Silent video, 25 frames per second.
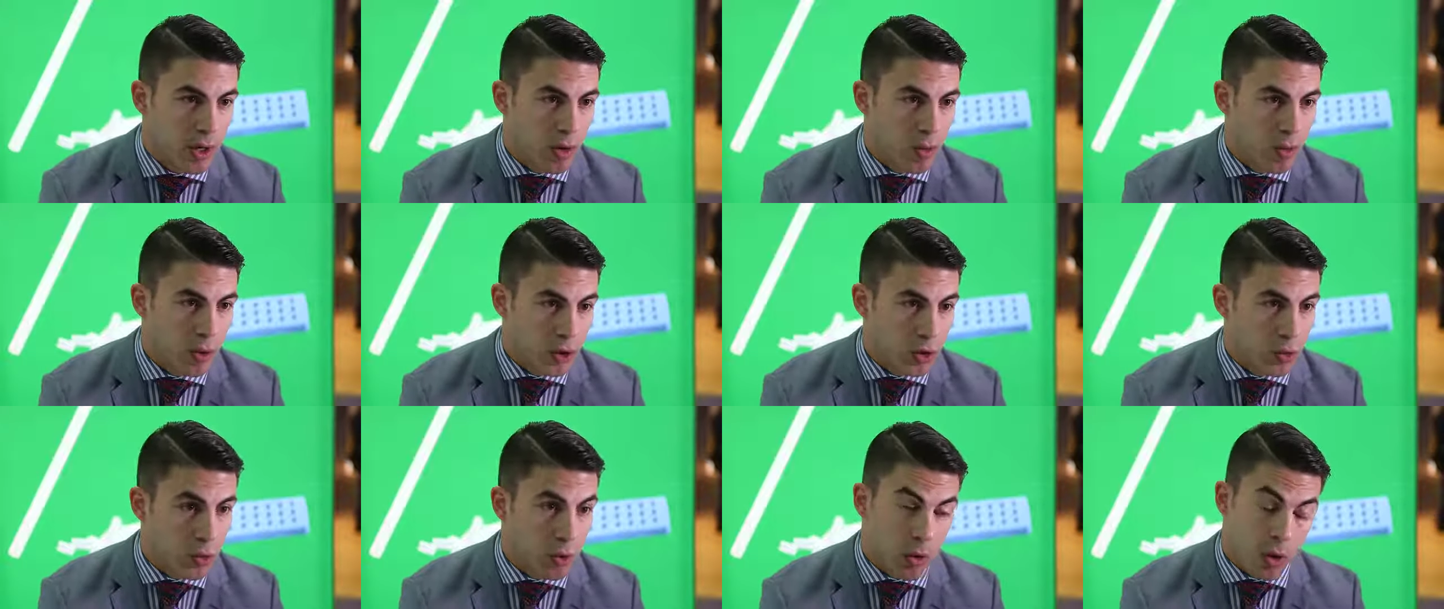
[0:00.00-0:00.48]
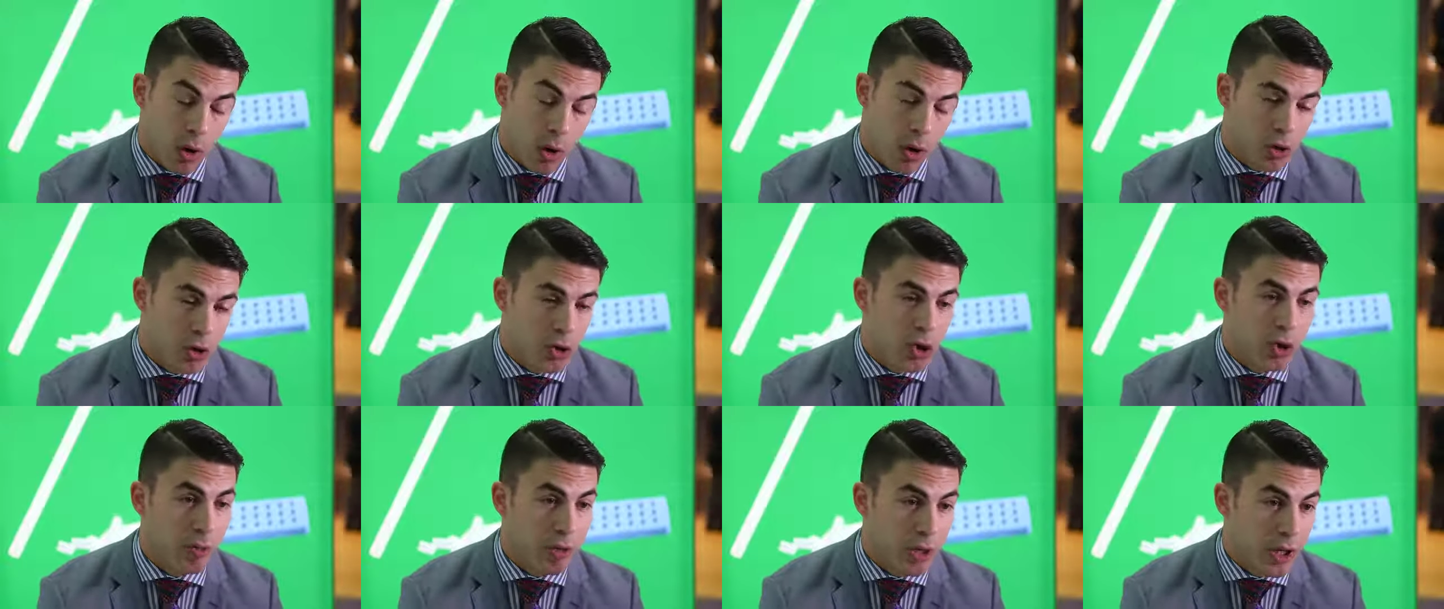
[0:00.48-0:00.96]
which were
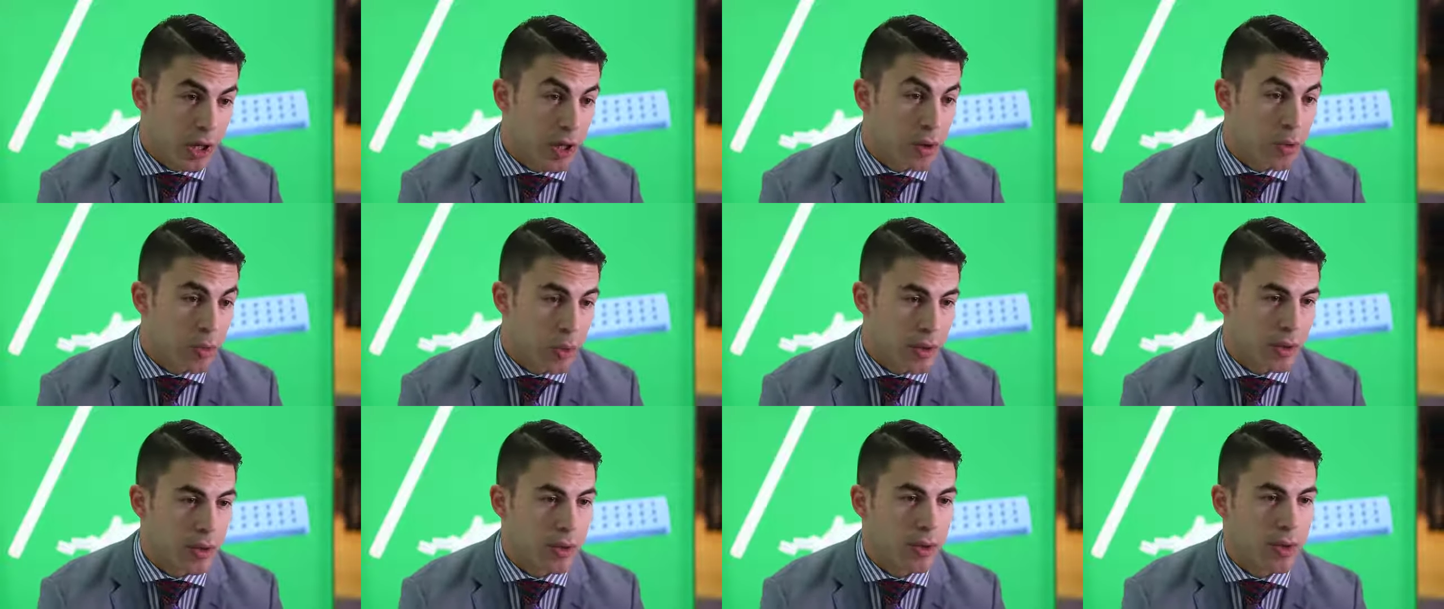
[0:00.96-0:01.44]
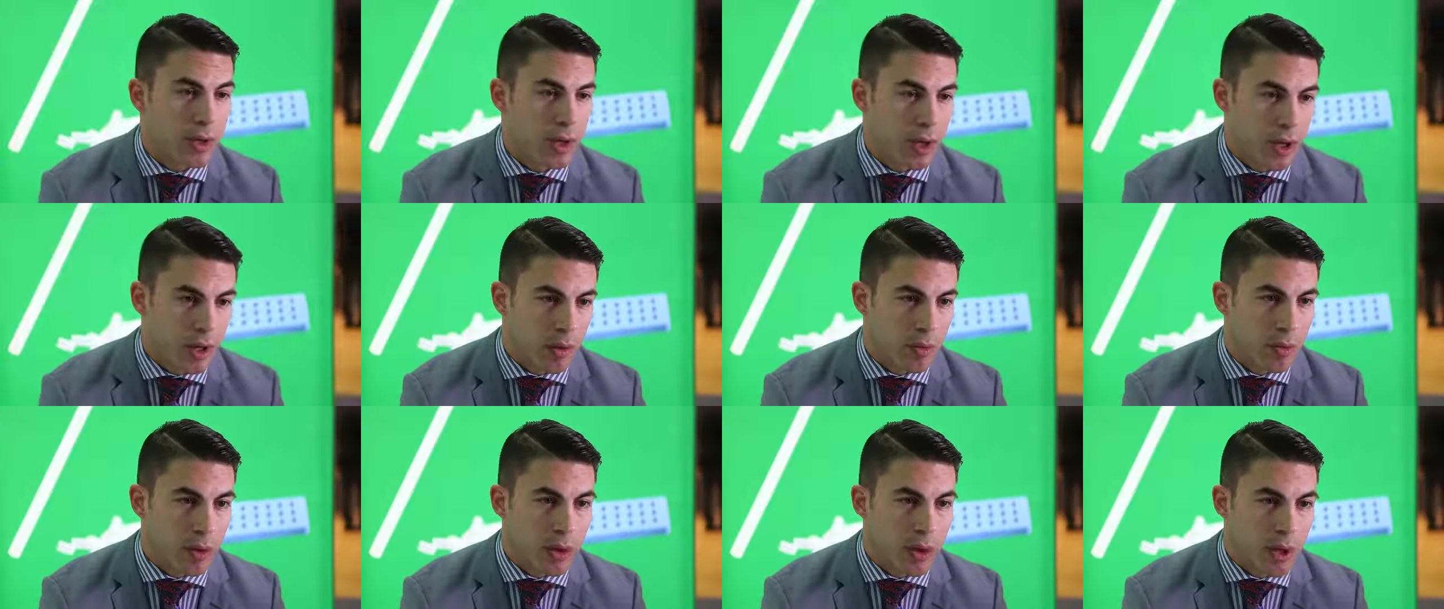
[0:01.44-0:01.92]
large to begin with,
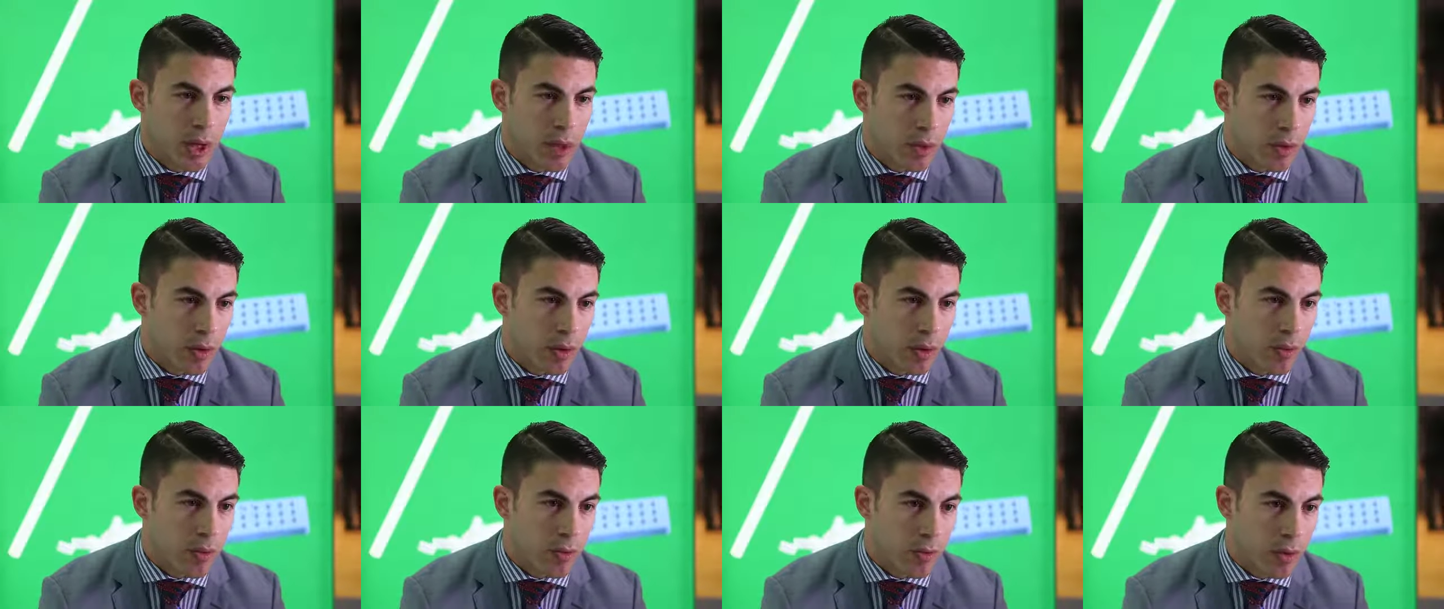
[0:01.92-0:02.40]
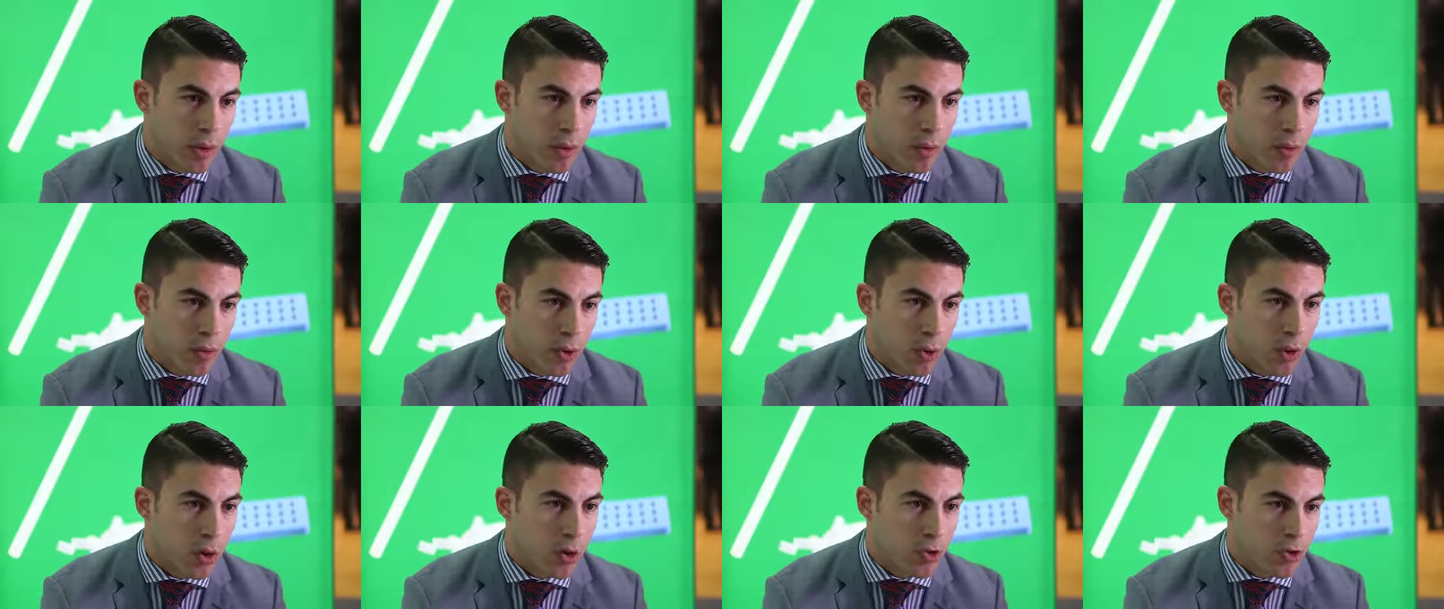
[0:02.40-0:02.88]
but they
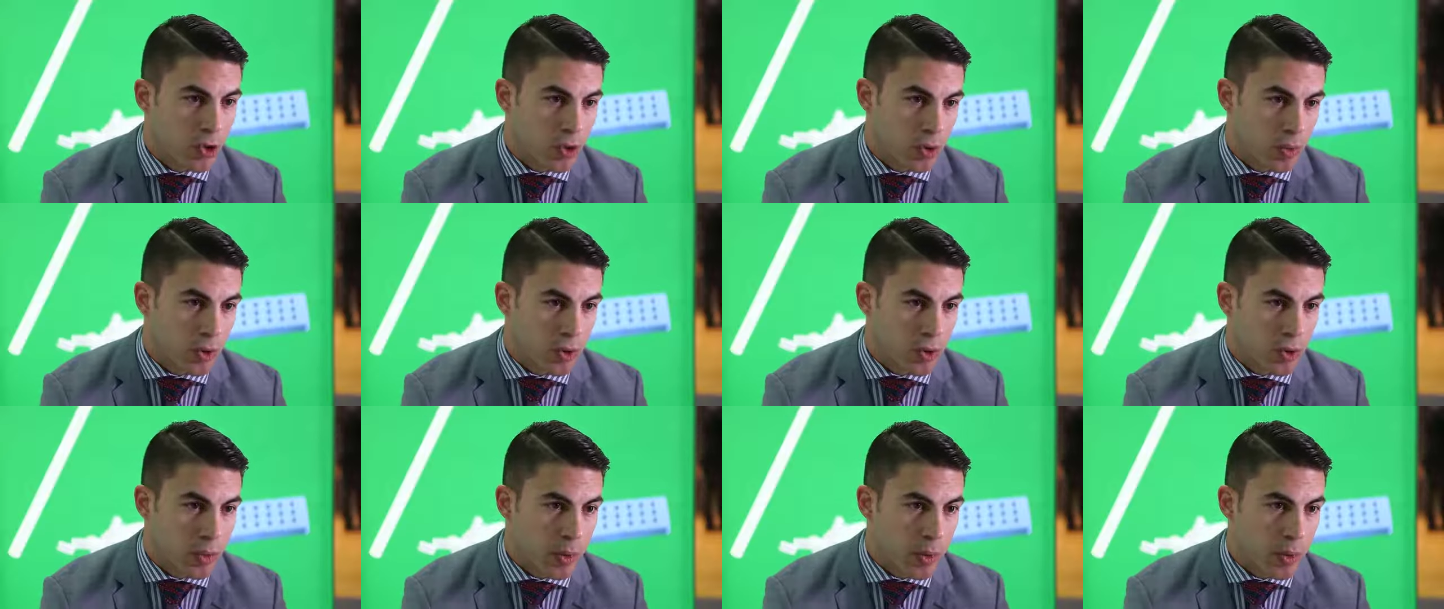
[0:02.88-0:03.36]
were larger once